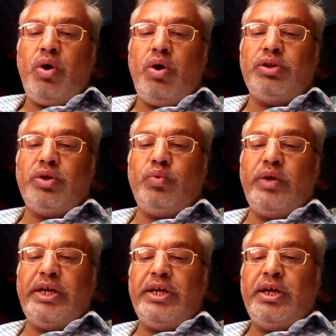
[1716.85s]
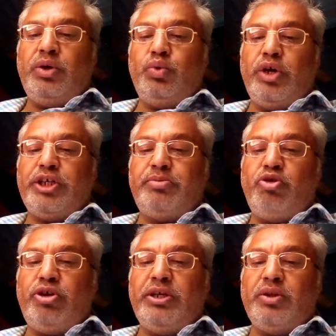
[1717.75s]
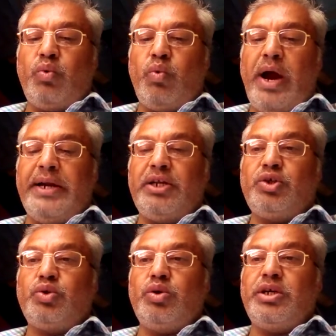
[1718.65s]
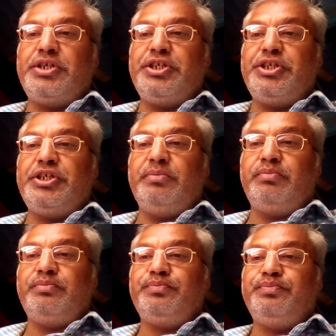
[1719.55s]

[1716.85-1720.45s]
on the way to exploring the wider solar system.